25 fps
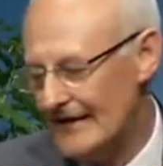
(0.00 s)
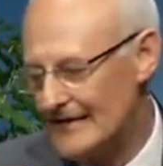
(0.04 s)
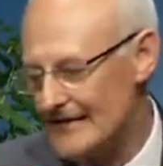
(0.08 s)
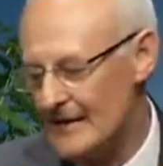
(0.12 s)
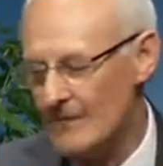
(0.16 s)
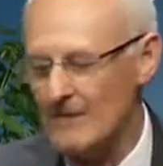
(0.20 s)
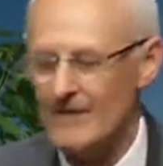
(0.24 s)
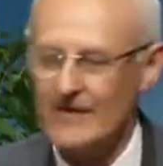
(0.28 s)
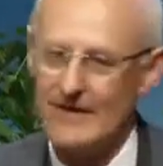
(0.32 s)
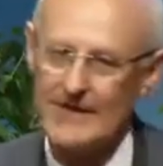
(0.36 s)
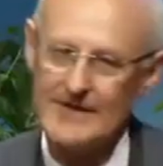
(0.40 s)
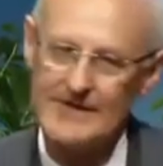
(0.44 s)

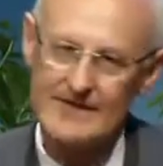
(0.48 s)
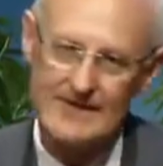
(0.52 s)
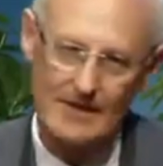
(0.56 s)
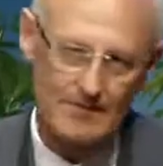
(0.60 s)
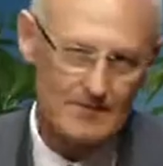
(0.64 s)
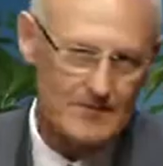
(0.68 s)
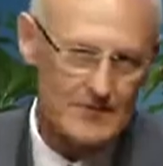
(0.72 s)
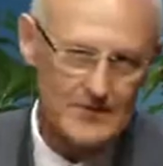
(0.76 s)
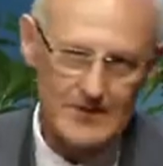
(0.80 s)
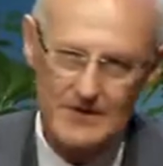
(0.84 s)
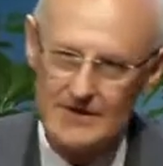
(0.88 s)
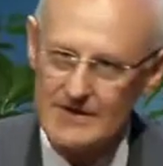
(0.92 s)
some of the
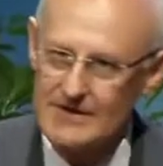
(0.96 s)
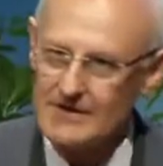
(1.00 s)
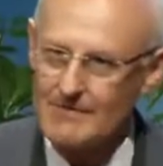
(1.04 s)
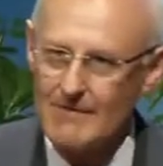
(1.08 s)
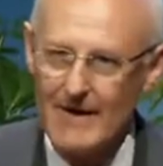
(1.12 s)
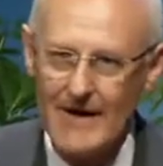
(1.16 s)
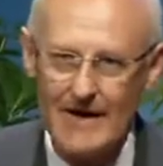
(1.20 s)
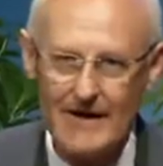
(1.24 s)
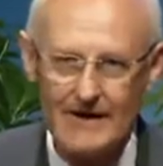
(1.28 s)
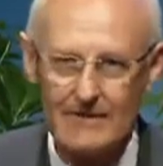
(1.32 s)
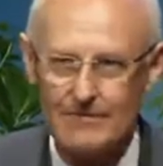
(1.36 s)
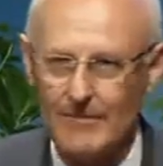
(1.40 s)
assumptions
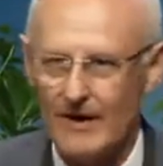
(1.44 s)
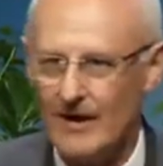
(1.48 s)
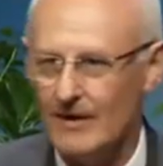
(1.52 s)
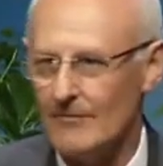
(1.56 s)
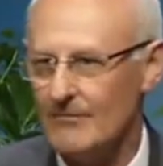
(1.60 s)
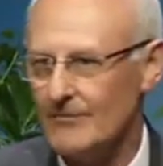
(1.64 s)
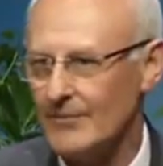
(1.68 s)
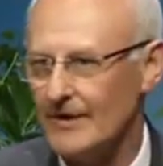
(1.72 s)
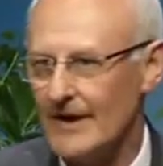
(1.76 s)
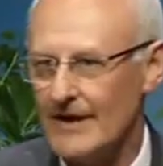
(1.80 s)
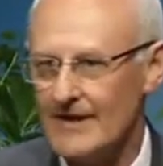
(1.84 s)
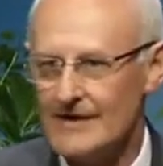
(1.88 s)
made
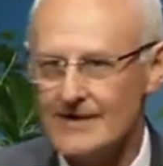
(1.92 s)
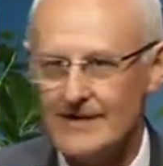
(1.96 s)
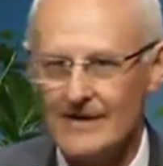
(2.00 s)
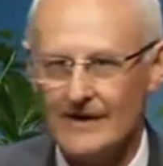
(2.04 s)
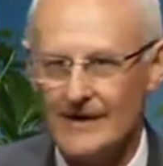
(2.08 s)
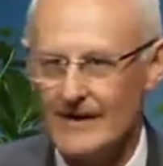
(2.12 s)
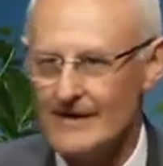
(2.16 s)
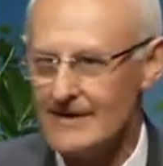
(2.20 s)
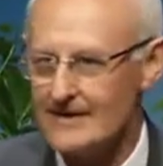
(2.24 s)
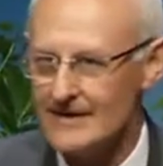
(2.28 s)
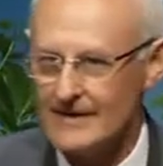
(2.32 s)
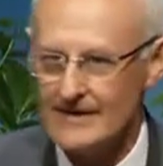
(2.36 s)
about price
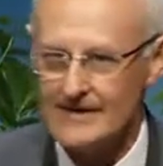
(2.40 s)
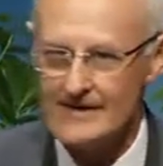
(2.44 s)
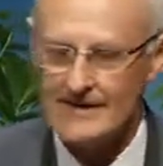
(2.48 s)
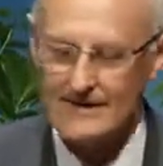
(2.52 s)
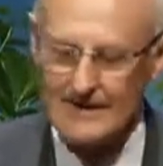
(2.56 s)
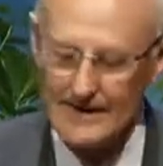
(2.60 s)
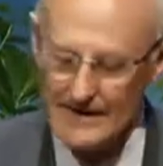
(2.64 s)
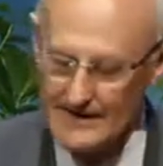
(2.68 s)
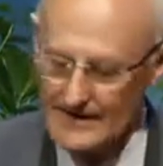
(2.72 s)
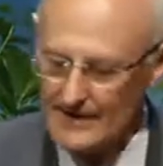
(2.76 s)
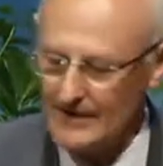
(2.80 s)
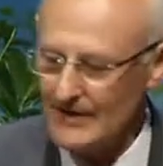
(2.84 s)

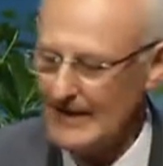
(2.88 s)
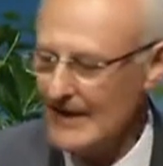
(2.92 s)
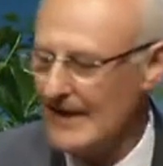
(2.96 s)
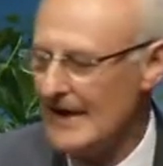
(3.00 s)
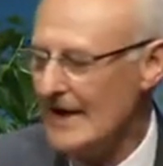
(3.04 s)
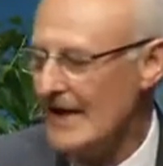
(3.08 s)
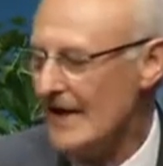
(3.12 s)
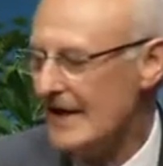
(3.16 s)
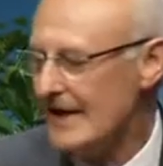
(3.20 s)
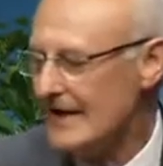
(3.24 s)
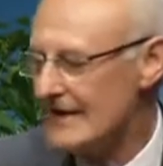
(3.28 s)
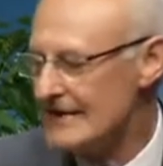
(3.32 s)
elasticity. So
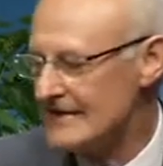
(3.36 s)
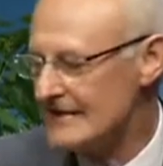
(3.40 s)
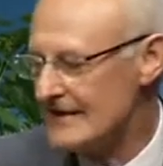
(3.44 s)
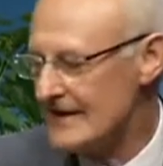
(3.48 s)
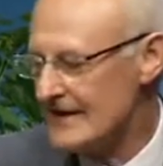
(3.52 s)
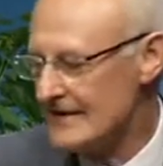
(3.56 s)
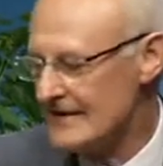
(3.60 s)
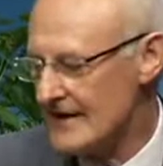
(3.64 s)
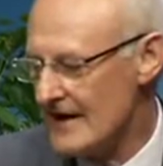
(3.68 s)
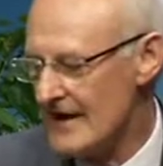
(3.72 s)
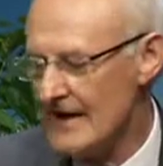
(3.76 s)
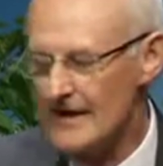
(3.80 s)

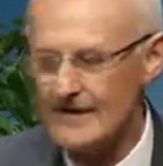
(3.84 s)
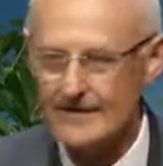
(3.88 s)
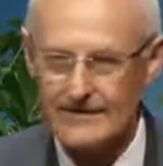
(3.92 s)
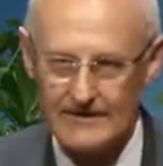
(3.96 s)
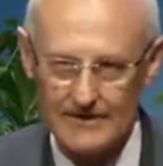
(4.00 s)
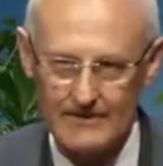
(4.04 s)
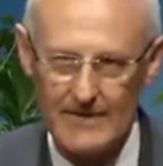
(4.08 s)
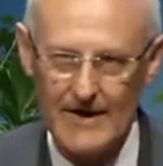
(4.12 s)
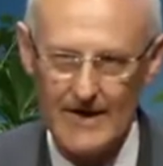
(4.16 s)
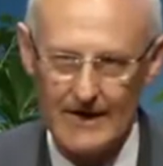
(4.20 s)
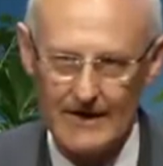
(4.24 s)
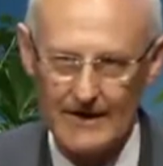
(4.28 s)
it's hard
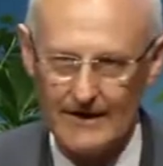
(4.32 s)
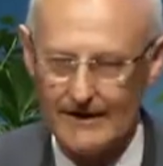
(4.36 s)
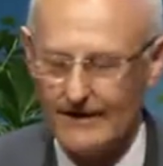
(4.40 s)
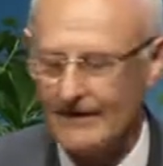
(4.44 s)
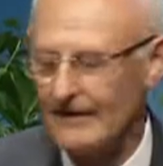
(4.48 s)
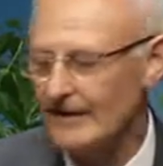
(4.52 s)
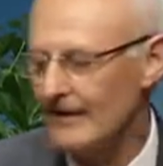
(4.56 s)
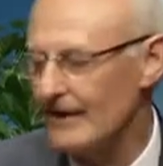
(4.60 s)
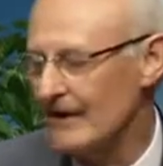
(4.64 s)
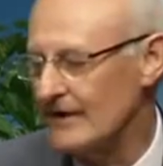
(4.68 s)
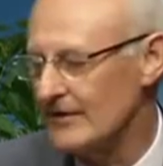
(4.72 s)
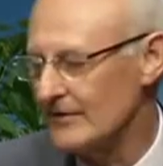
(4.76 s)
to make
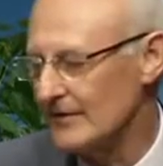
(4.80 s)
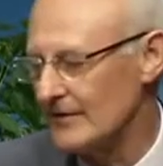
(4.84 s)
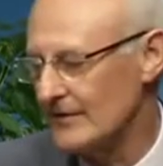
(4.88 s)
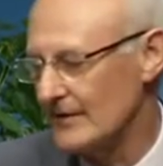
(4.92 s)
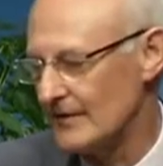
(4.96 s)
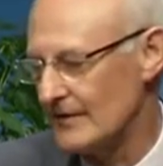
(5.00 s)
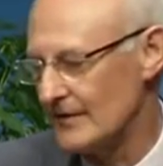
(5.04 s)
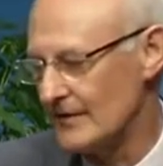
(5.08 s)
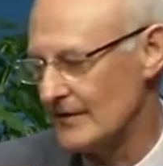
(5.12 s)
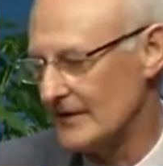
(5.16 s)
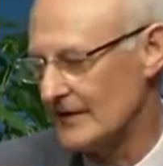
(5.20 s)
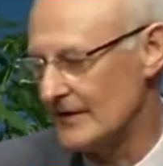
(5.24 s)
an
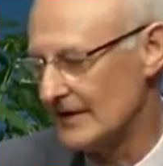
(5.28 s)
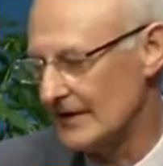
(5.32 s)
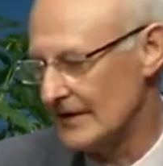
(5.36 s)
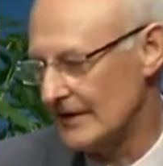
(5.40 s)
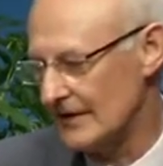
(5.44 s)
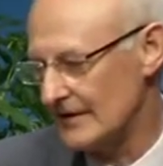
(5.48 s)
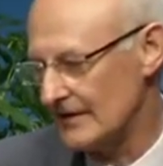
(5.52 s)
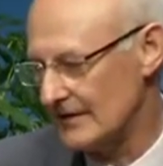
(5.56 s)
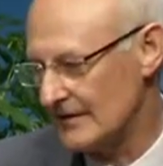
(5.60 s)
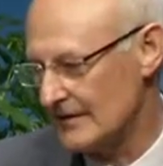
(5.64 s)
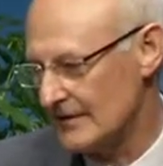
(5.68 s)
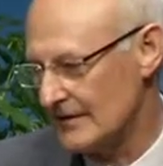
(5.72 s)
overall
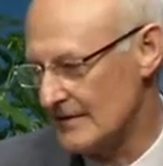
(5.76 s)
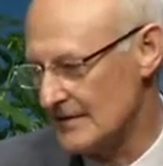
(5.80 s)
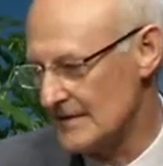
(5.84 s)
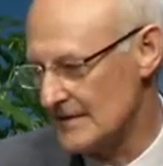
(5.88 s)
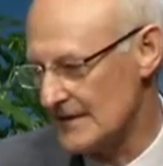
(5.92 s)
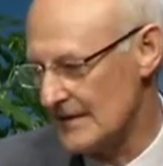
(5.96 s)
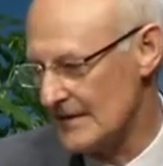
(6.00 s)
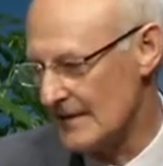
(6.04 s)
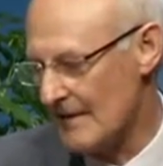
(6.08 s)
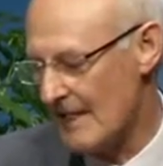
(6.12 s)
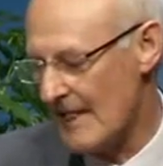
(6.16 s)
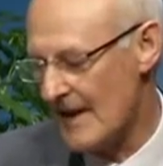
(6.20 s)

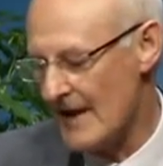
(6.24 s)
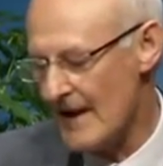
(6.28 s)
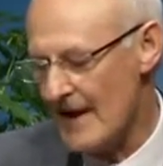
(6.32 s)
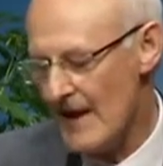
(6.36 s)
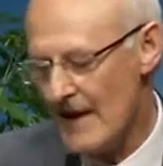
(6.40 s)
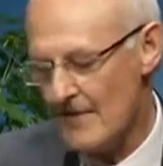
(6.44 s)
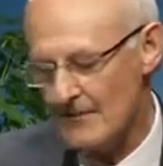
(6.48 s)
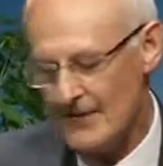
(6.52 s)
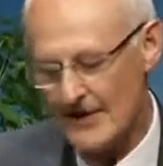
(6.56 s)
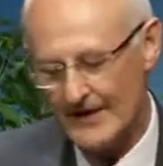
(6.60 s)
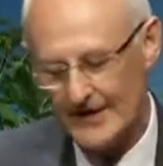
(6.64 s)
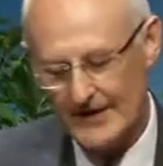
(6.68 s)
conclusion.
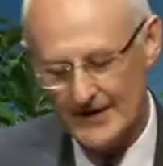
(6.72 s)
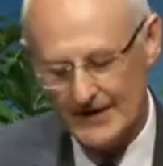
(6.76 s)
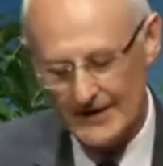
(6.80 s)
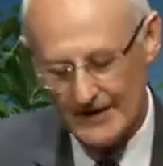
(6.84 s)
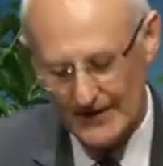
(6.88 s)
But